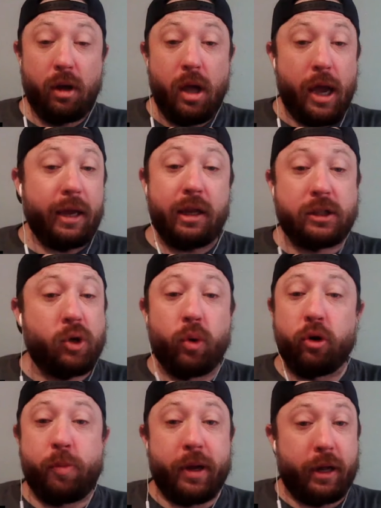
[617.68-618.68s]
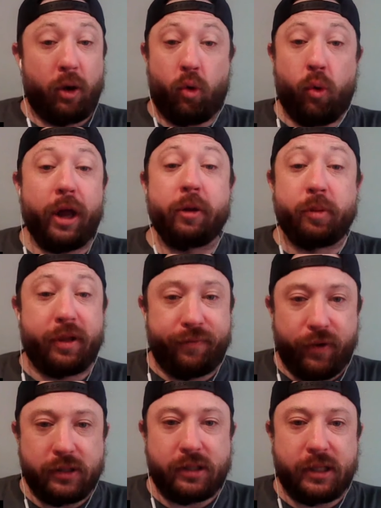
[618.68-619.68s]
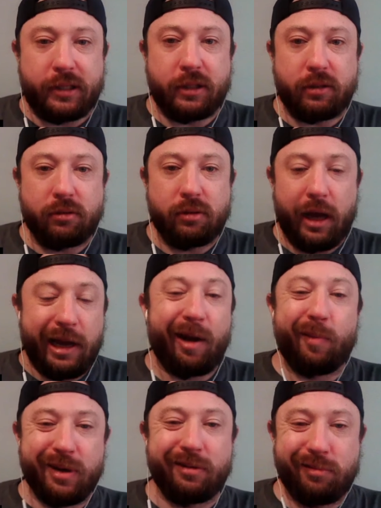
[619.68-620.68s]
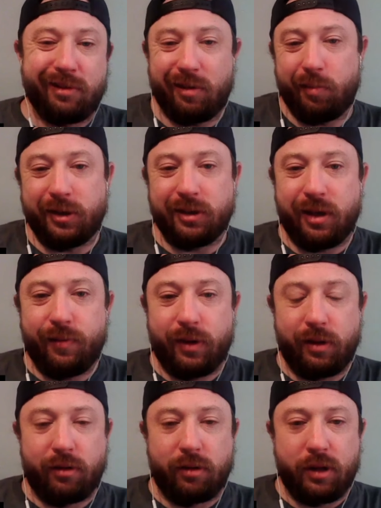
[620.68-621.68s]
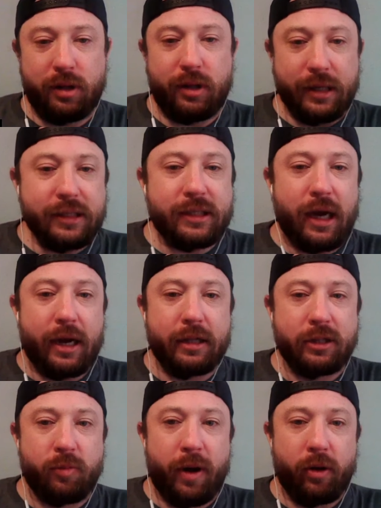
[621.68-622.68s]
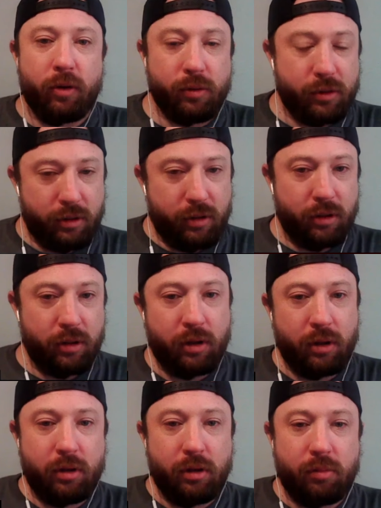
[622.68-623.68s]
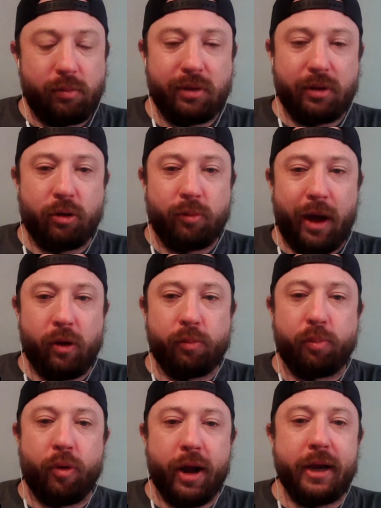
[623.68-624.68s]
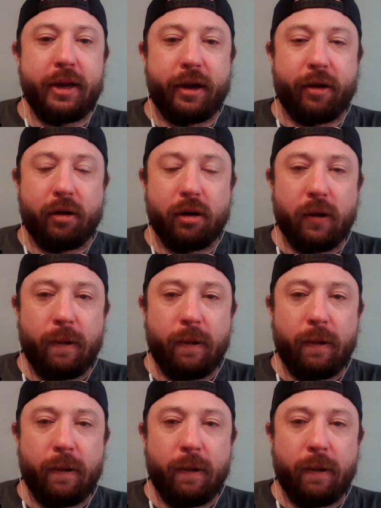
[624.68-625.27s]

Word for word: It is going to be an incredibly fun season. And I'm going to let me just give you a little insight into my old you know, my old brain here.